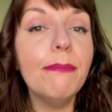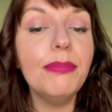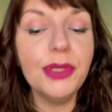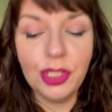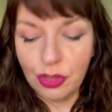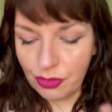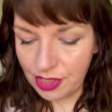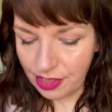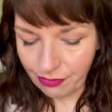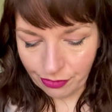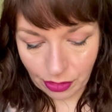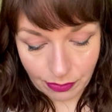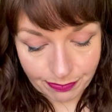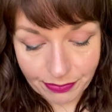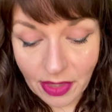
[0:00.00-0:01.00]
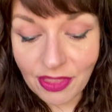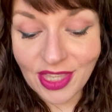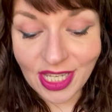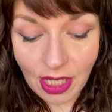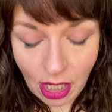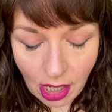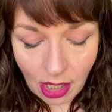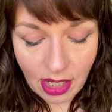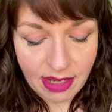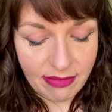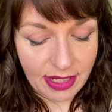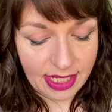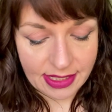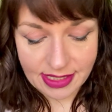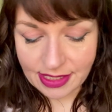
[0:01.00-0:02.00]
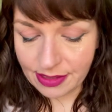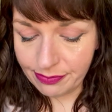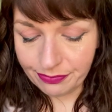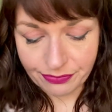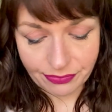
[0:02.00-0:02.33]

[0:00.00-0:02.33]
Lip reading: Beautiful. The Iris,